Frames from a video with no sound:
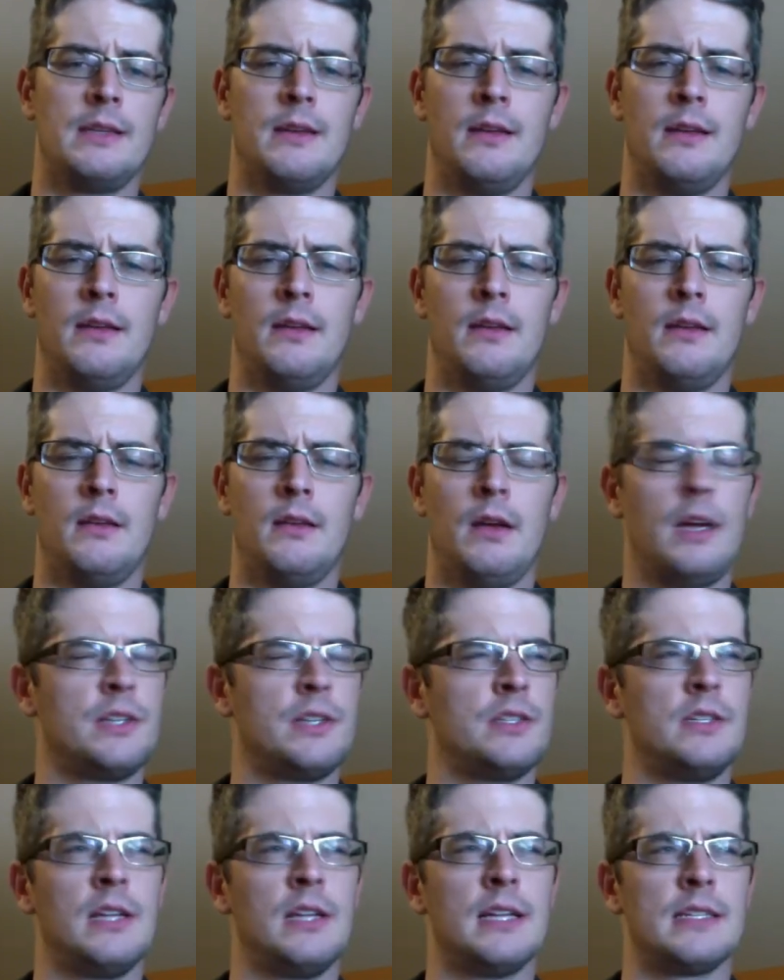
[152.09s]
Uh,
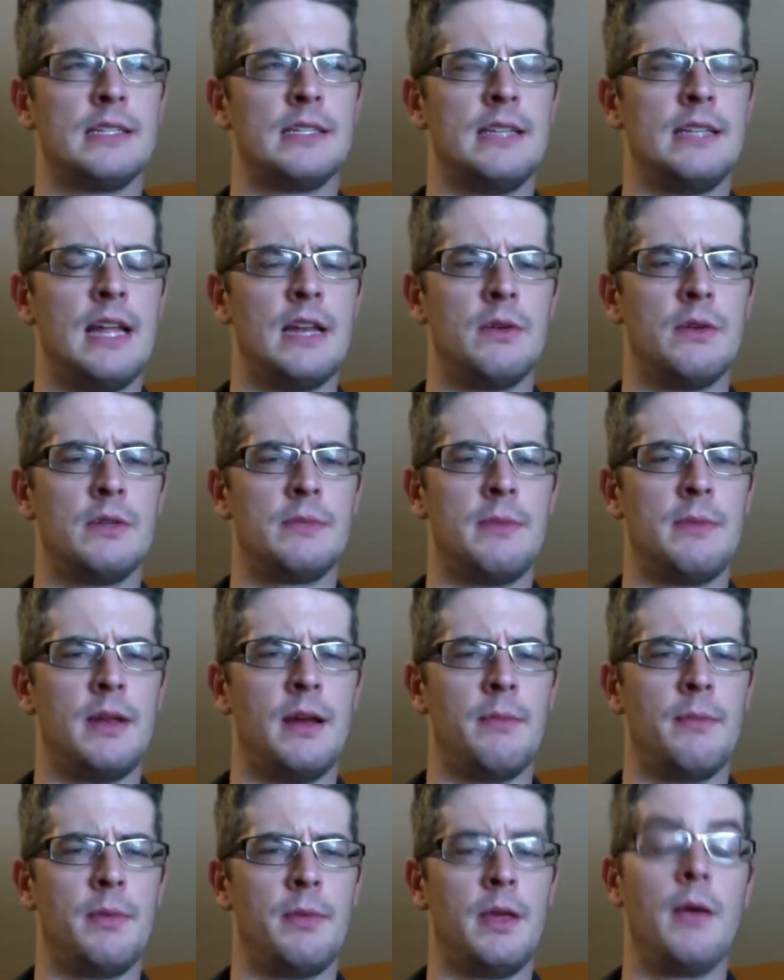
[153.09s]
actually, tonsils and adenoids may
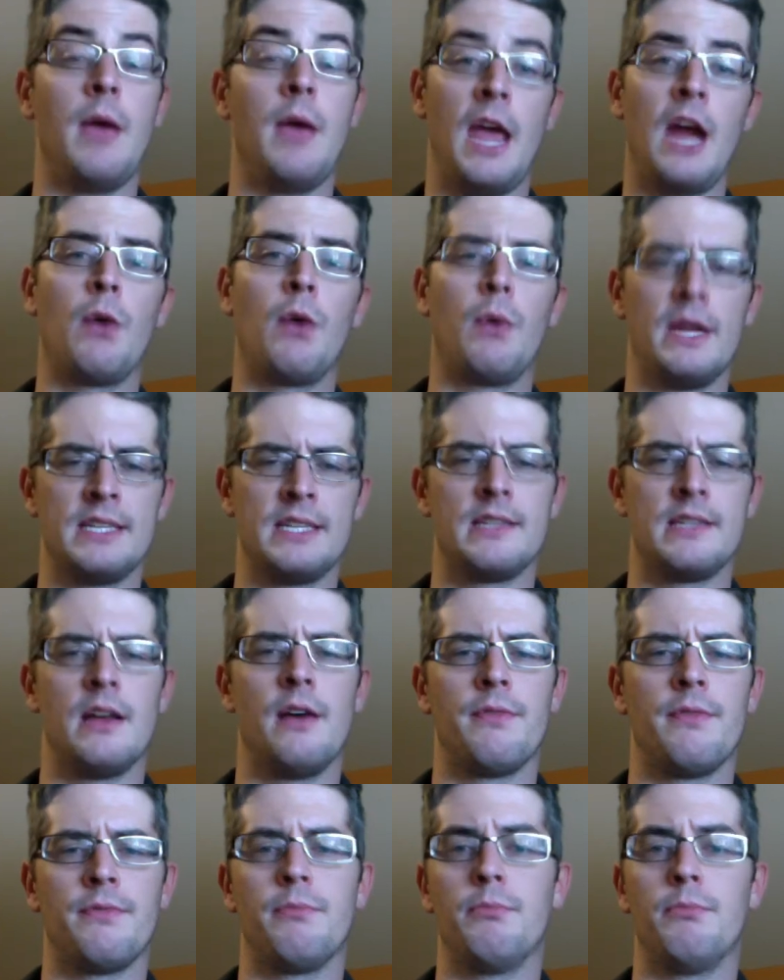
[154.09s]
not be airway
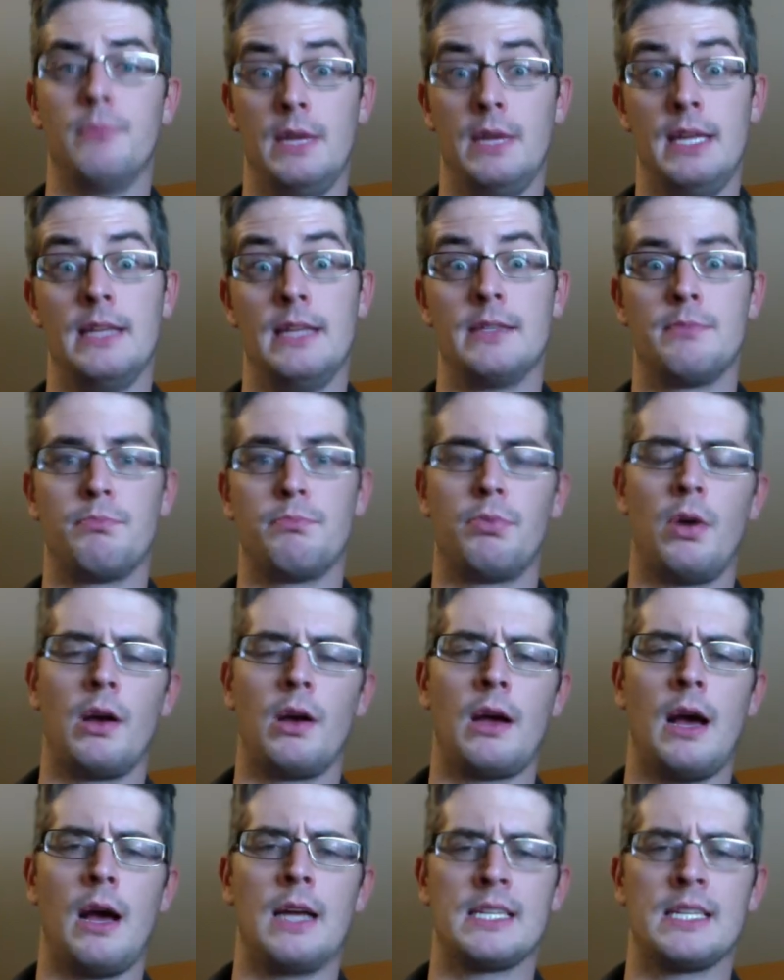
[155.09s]
stuff. Is
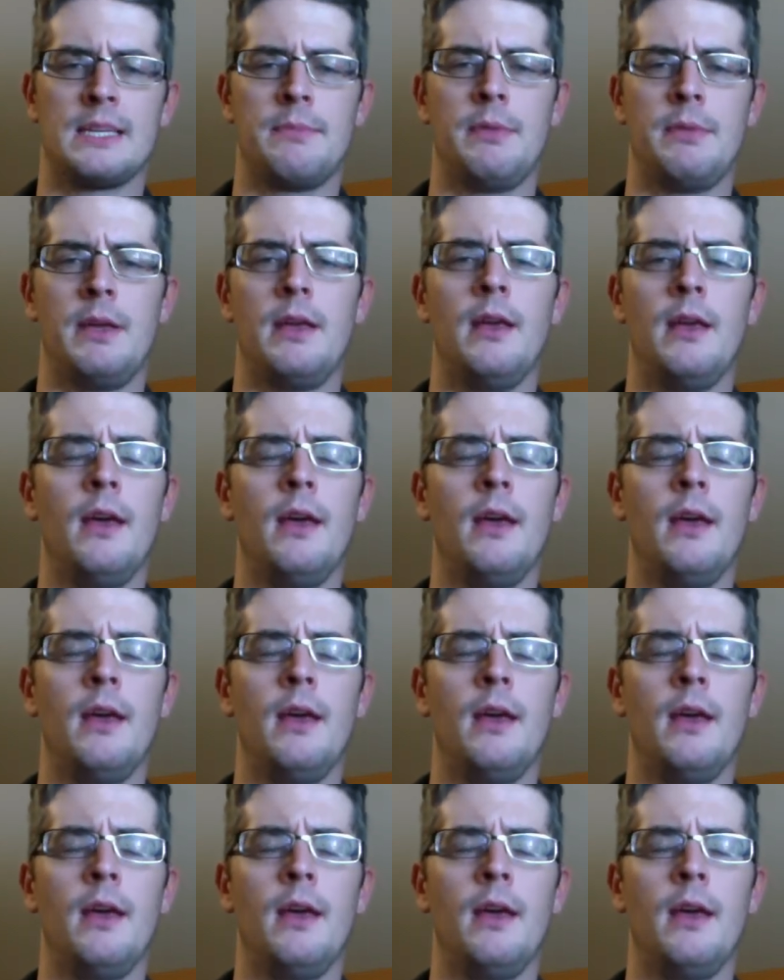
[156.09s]
bronchoscopy,